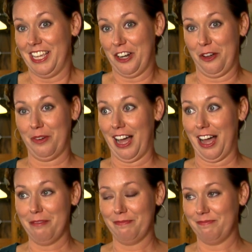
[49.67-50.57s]
you know,
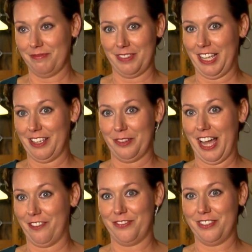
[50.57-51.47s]
I
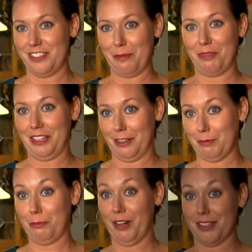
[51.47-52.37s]
have something
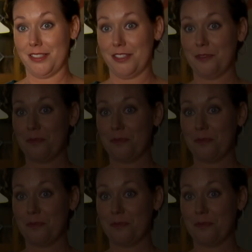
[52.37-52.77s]
in my breast.